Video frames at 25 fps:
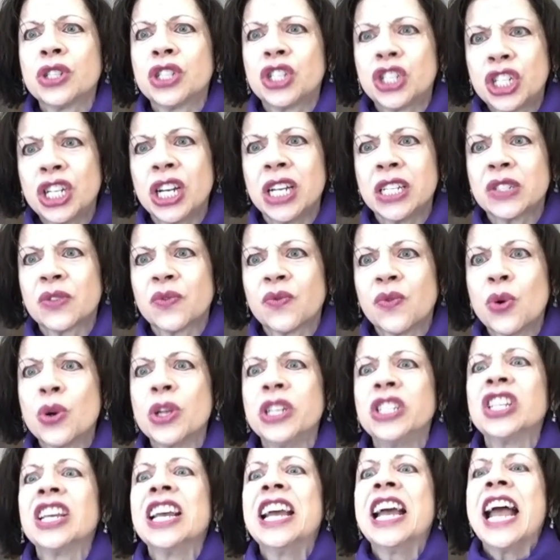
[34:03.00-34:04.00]
chest
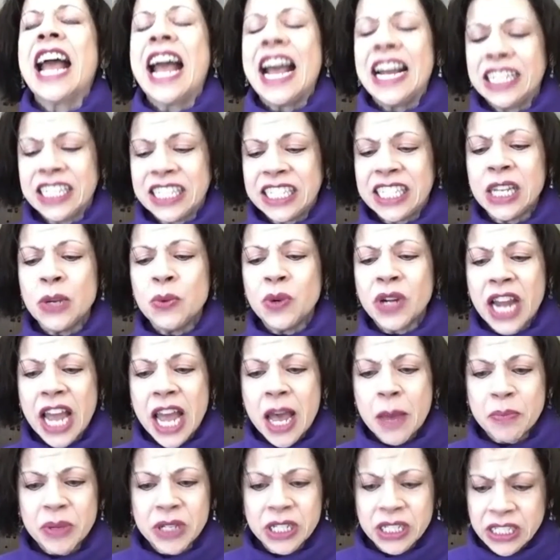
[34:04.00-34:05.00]
voice, and see what
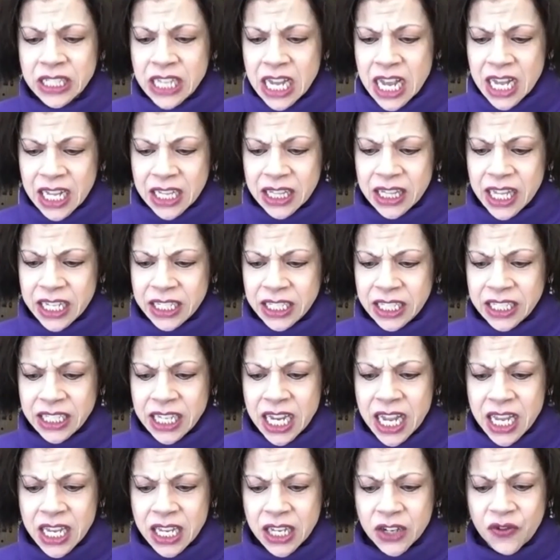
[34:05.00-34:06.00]
happens. Let's
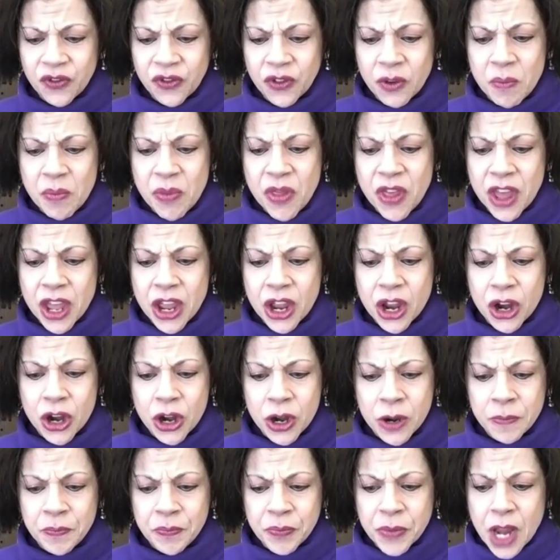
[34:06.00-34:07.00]
take it from
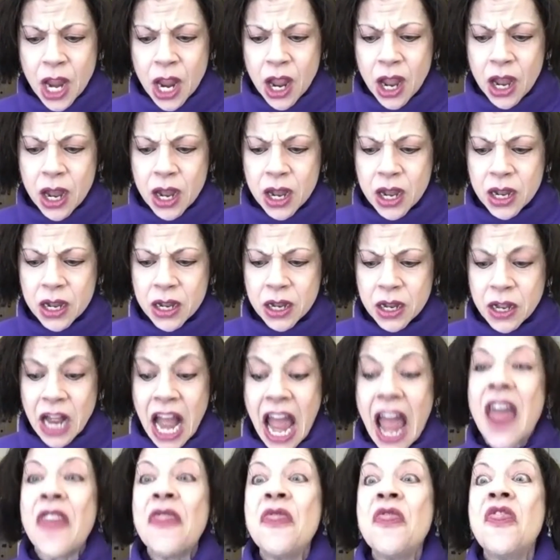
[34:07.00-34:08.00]
there,
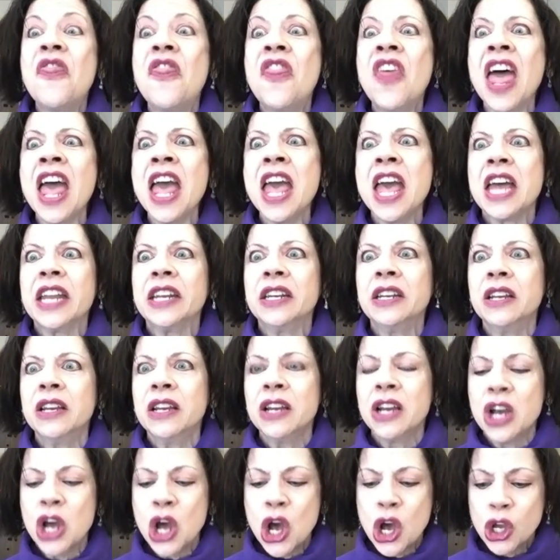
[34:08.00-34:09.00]
and then
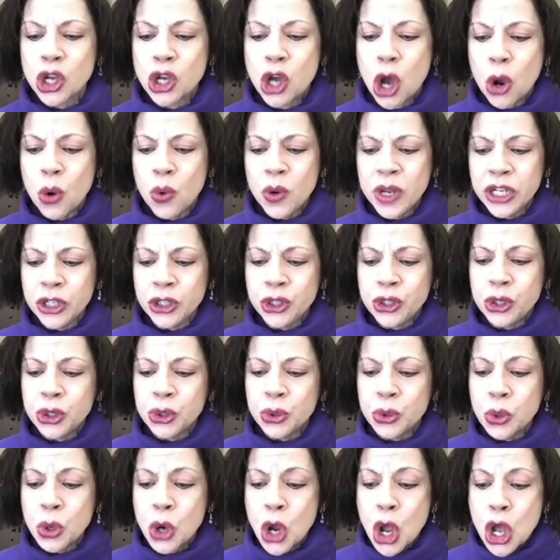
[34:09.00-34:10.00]
go
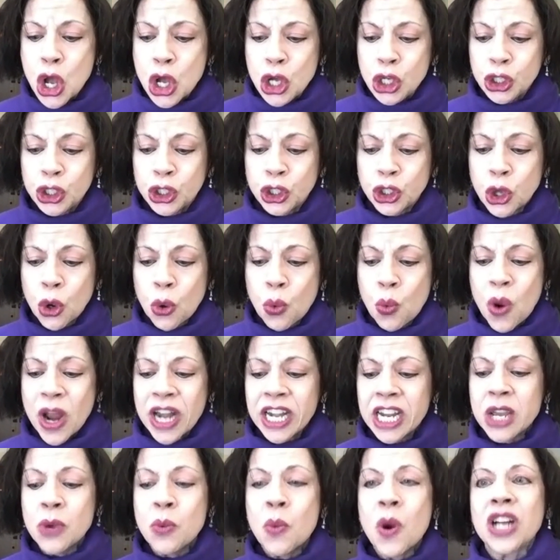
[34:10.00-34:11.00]
into so when
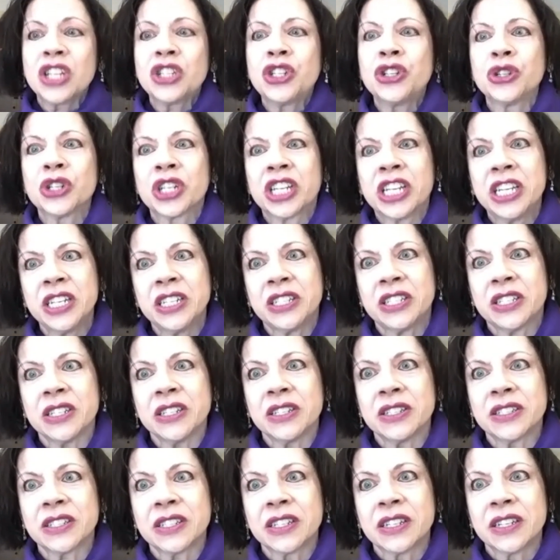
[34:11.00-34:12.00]
he wants your
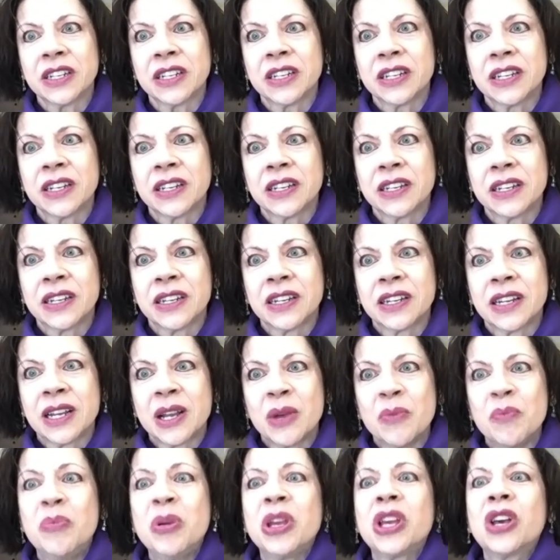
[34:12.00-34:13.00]
kisses,
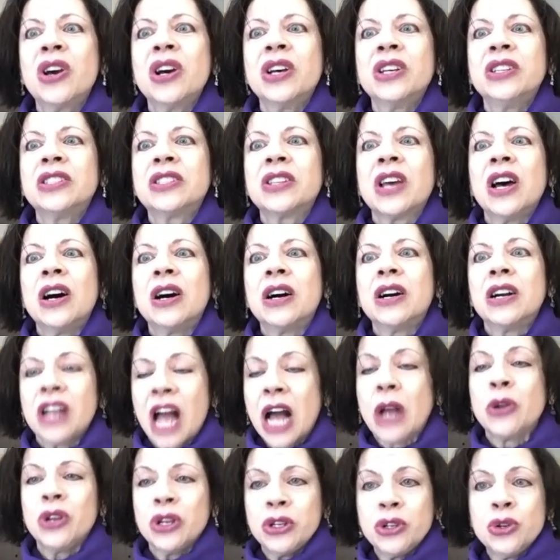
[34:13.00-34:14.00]
because
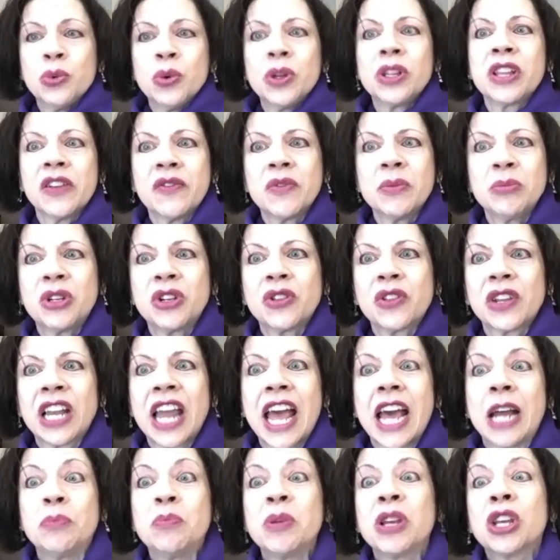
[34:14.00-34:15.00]
you will give them to the
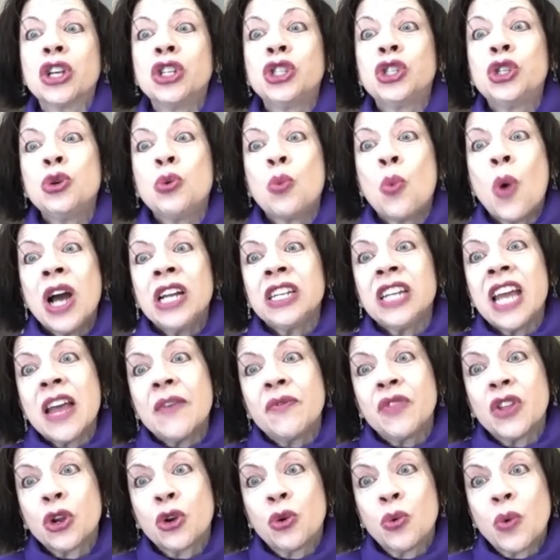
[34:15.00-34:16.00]
lad, because you want to have
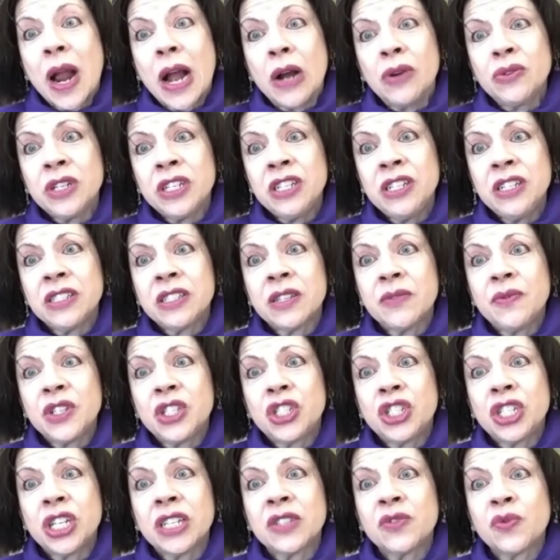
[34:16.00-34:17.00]
the groundedness of the
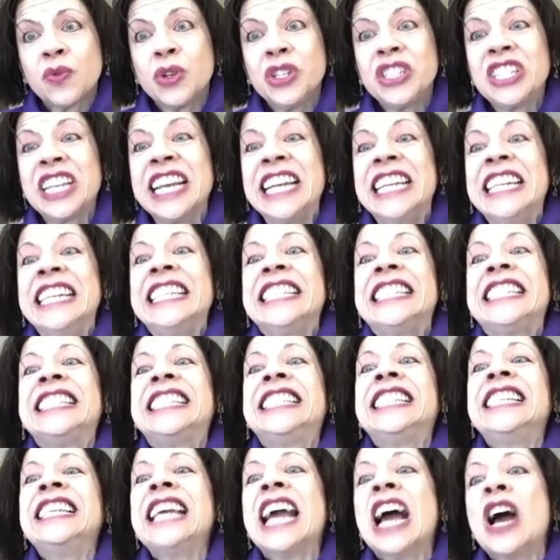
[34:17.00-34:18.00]
chest voice.
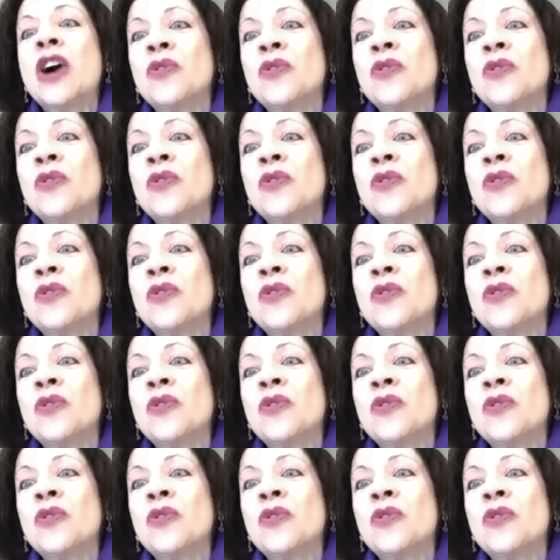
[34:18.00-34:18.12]
See how